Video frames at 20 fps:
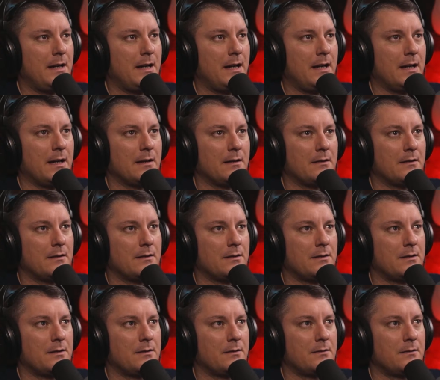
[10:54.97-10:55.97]
and
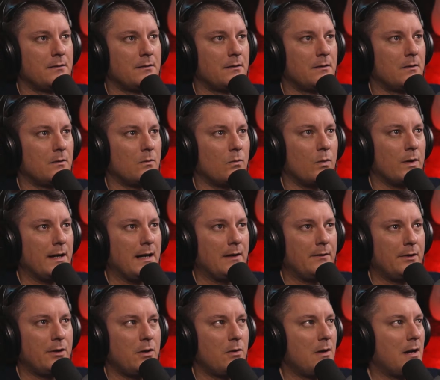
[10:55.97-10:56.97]
whenever
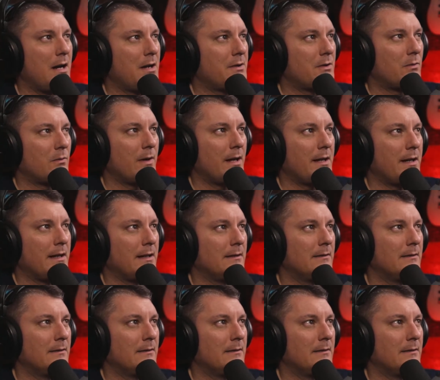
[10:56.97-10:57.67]
you guys are ready,